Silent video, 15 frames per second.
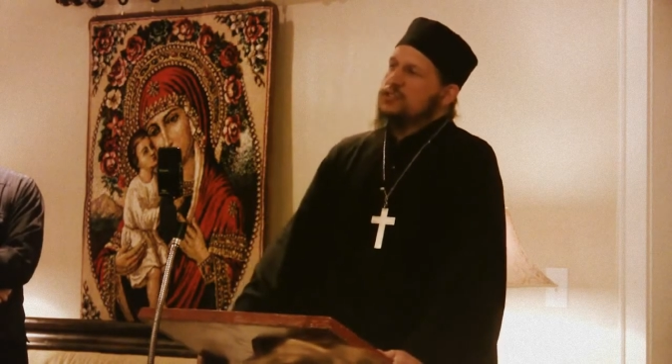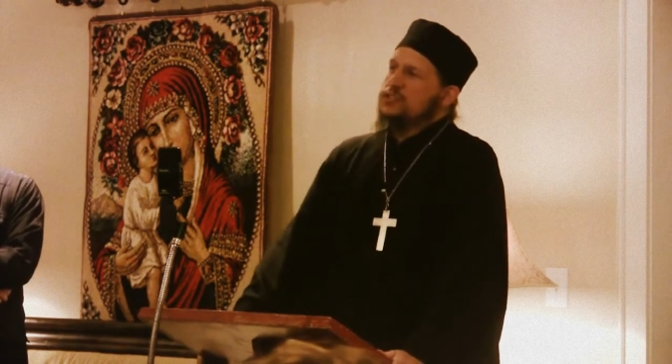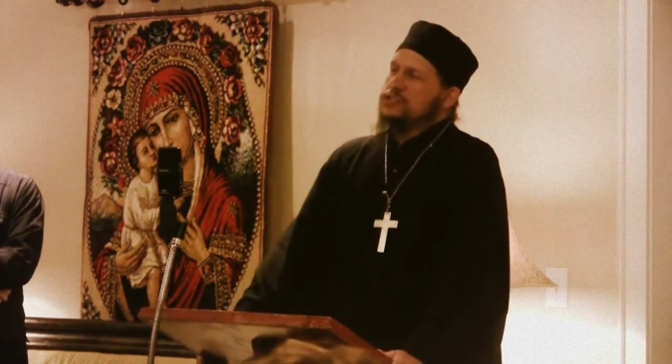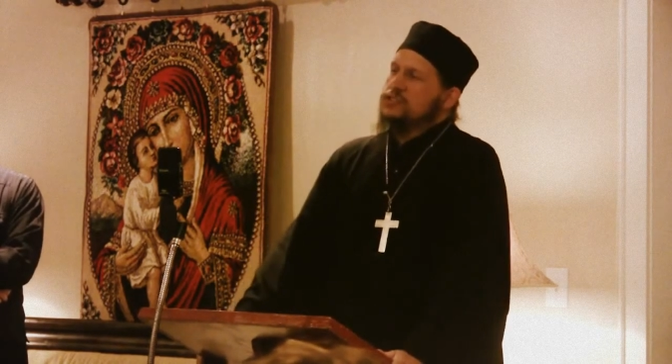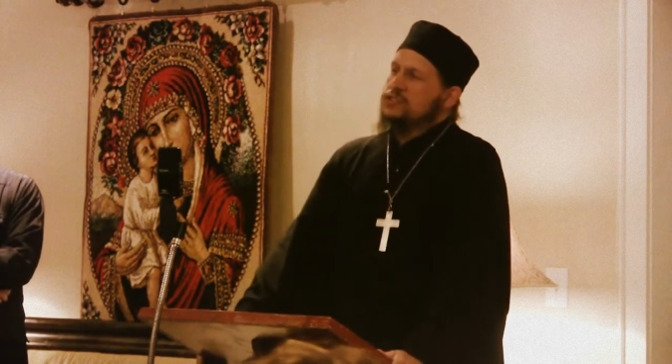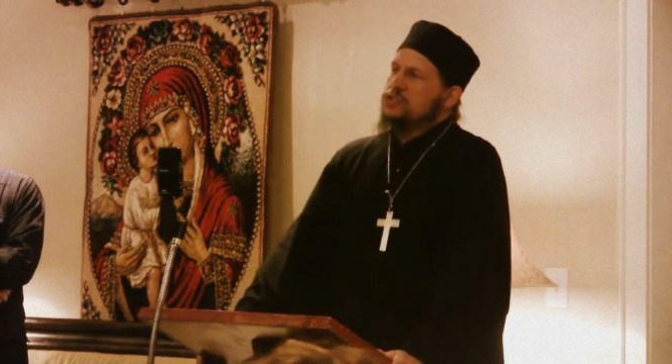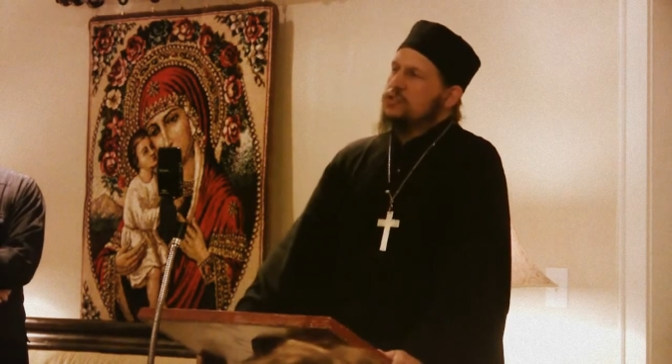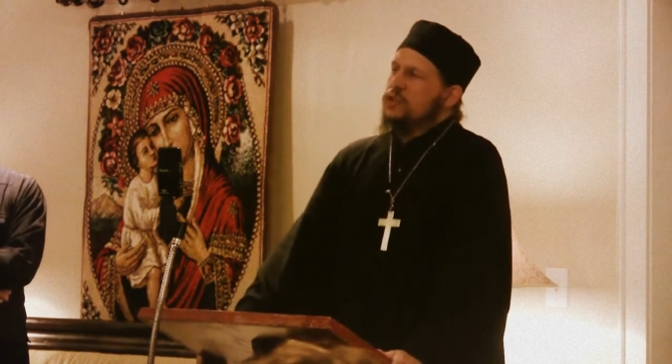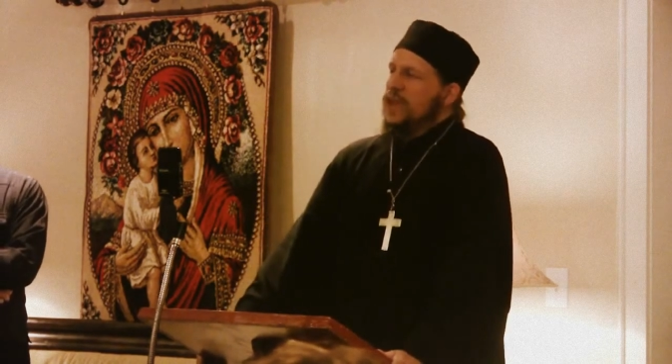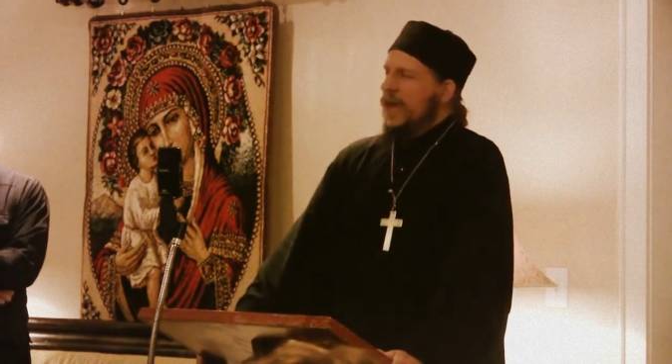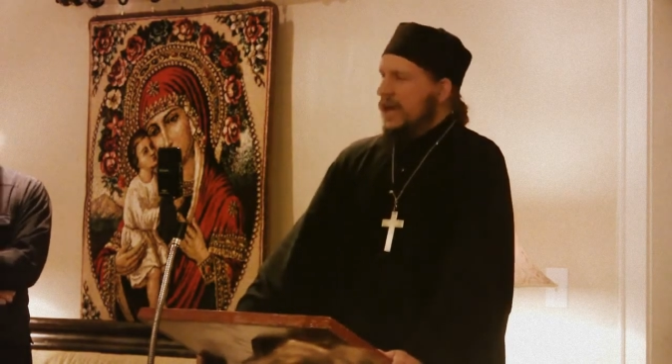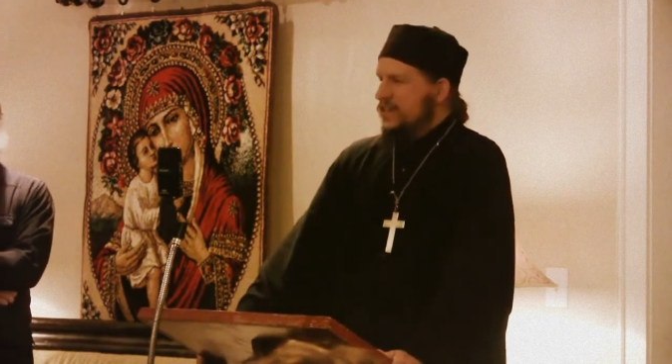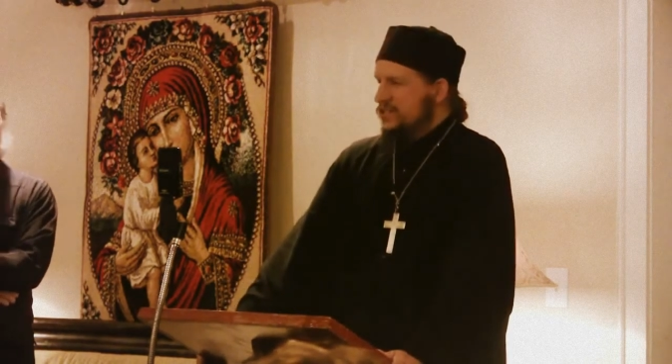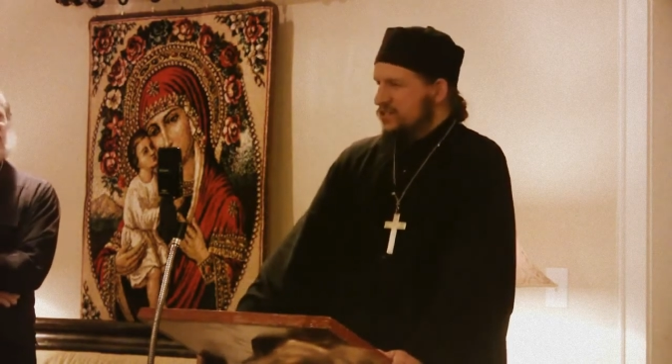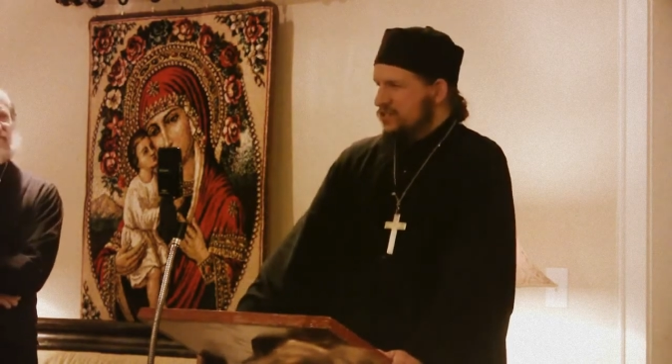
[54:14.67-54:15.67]
there's two
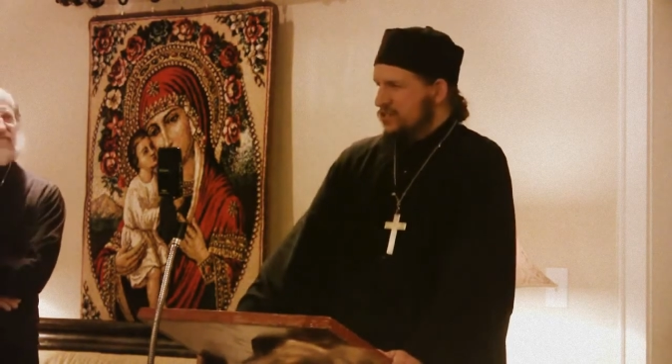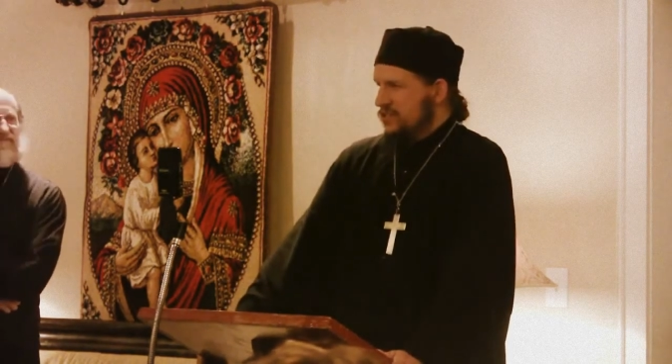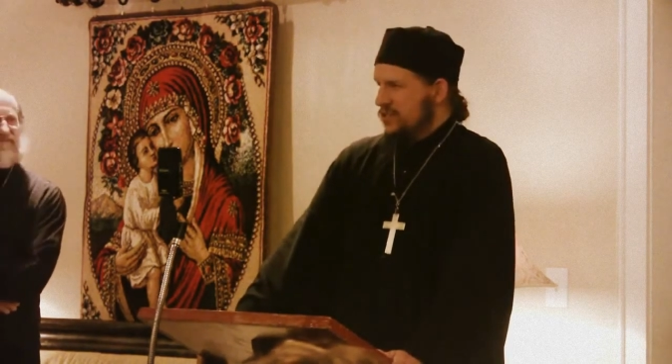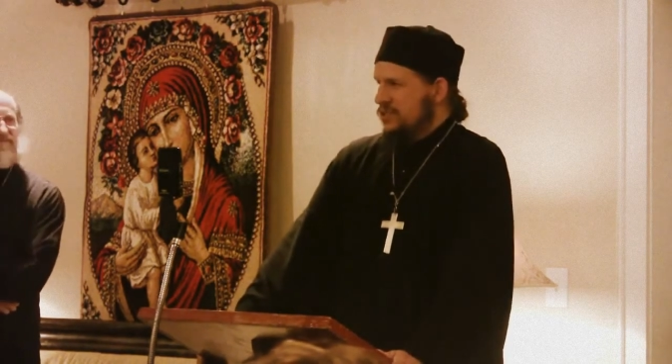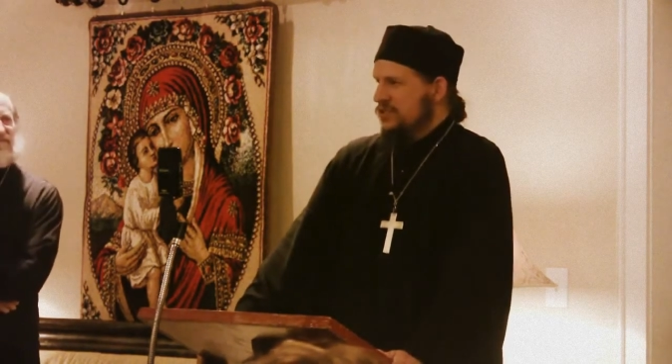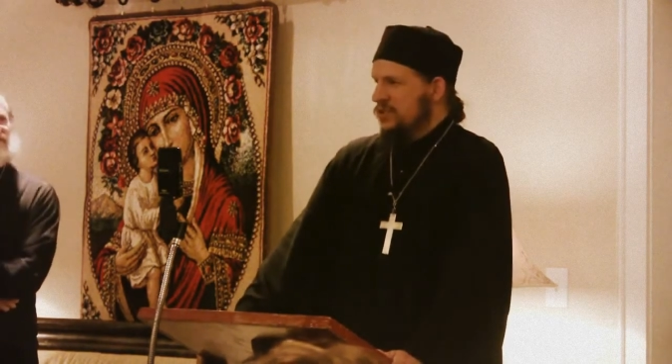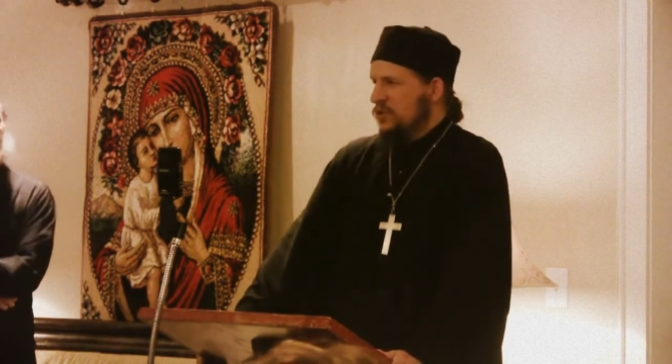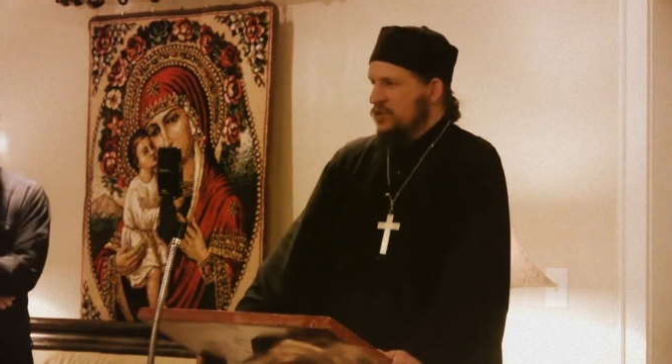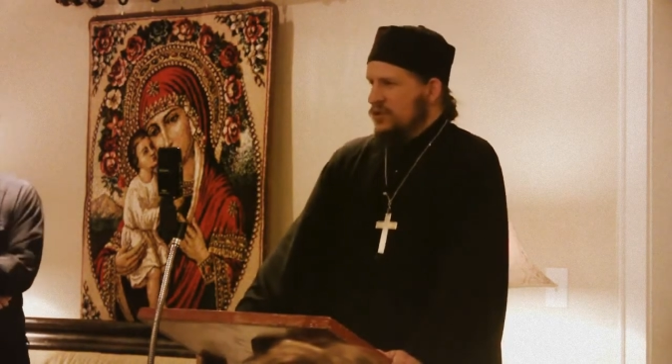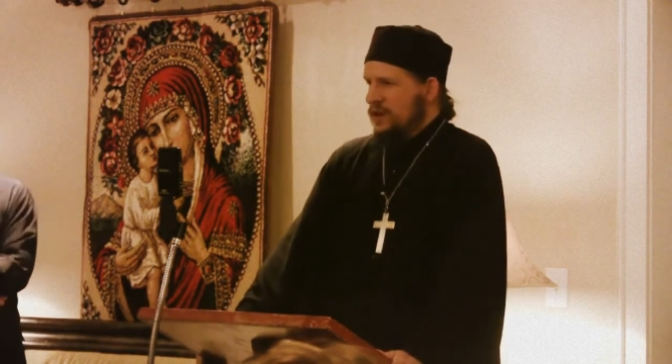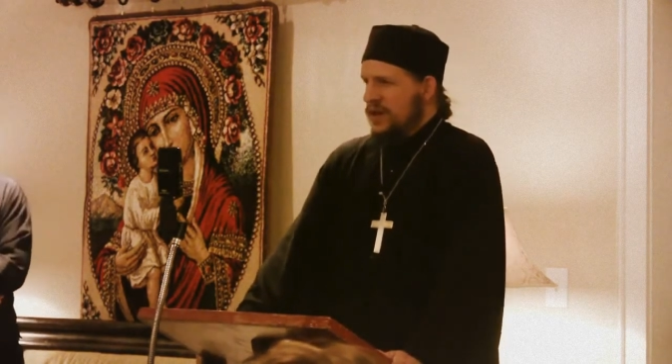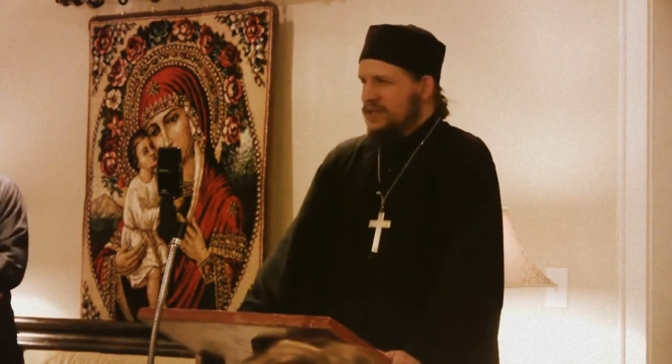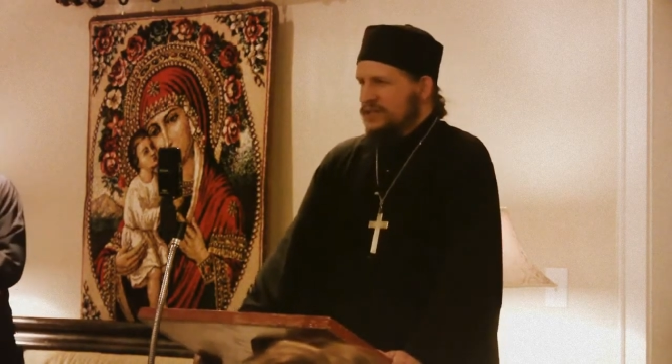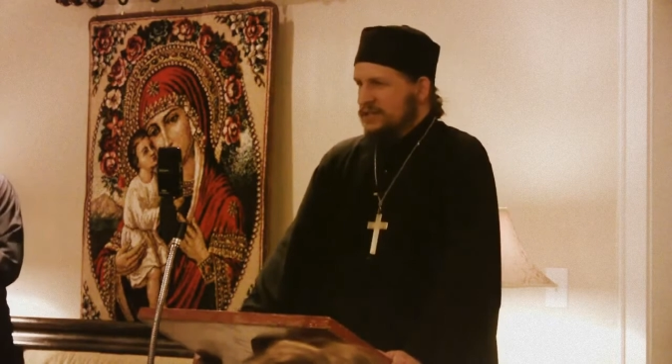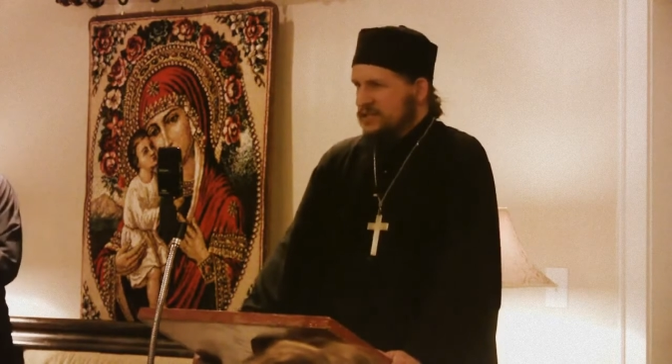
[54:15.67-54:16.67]
reactions to this whole
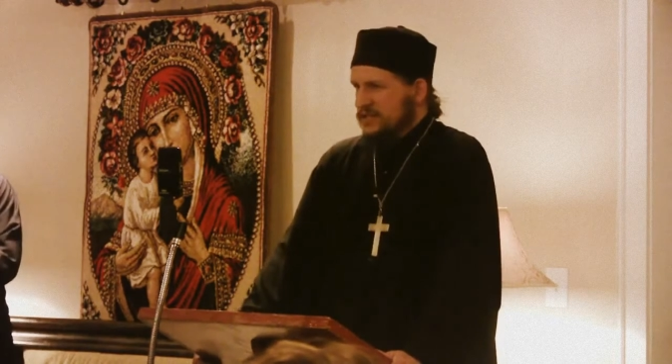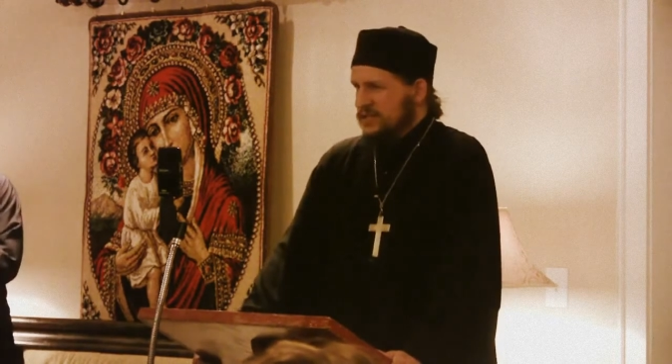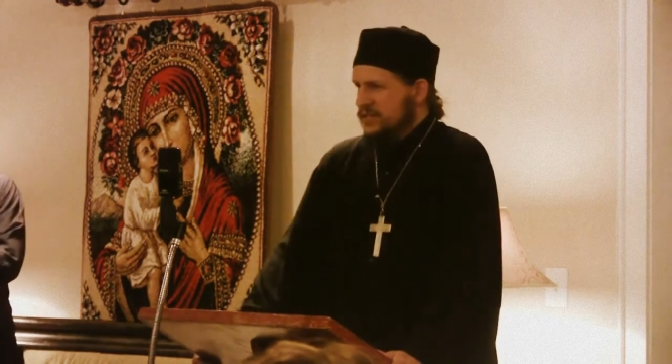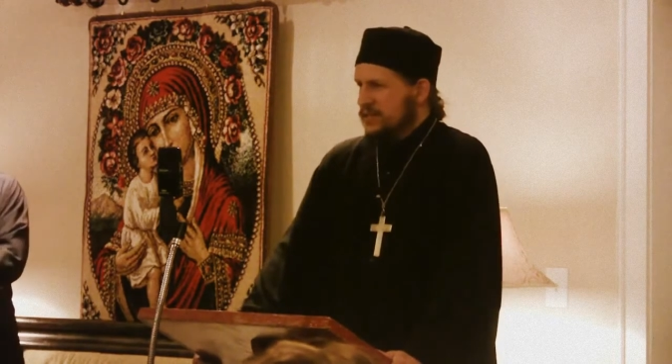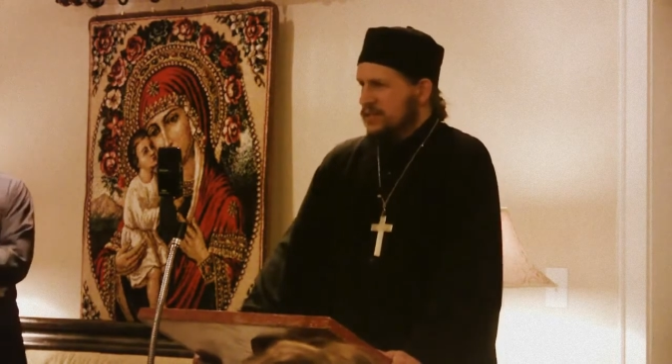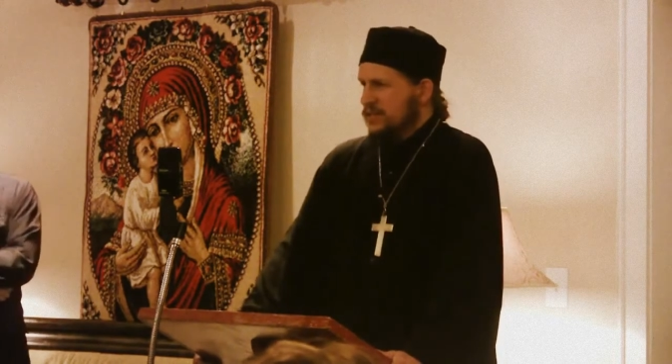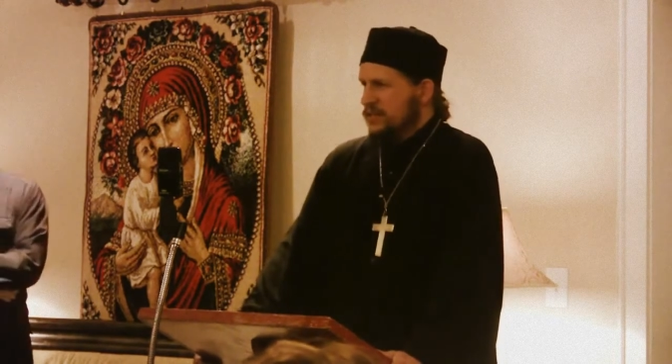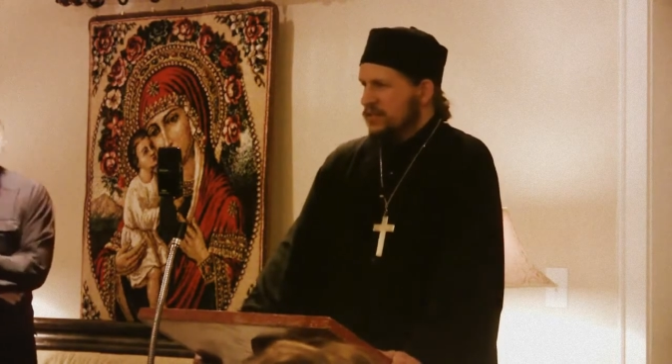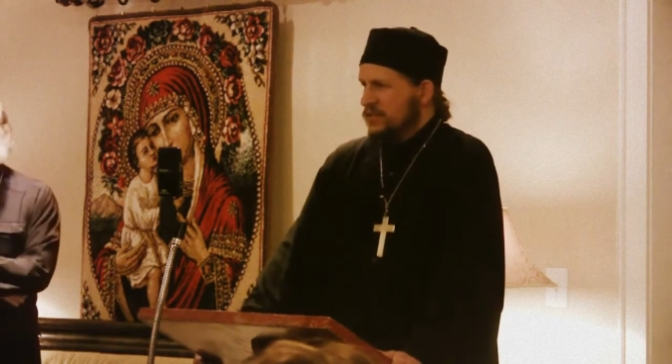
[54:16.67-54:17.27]
crisis, isn't there?